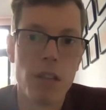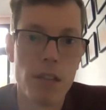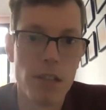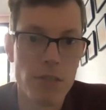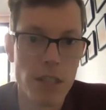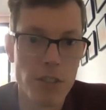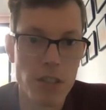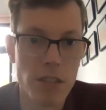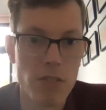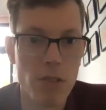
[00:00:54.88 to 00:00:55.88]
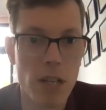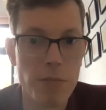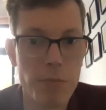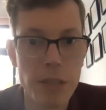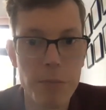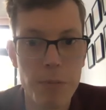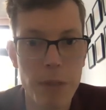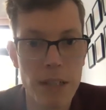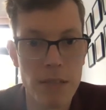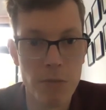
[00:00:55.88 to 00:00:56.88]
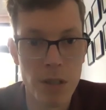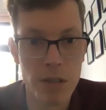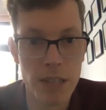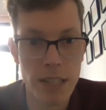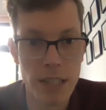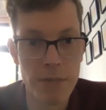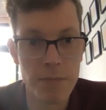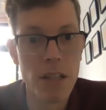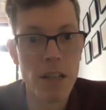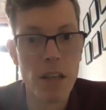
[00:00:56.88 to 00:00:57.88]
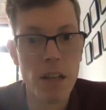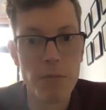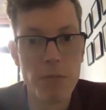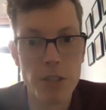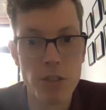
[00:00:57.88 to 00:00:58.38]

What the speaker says: strategy. So I pre-prepared one here, which